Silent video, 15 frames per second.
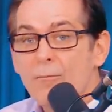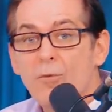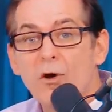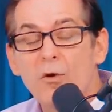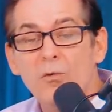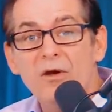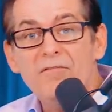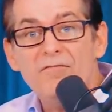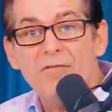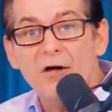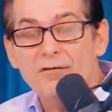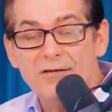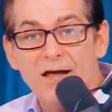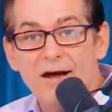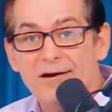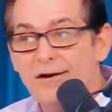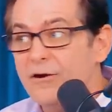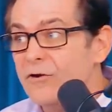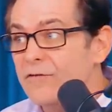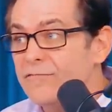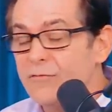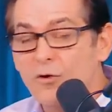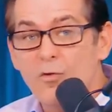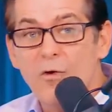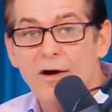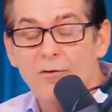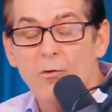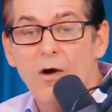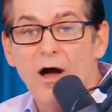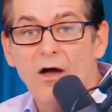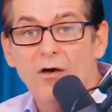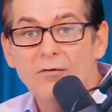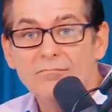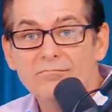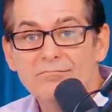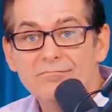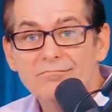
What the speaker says: Boy, we felt that here for quite a while.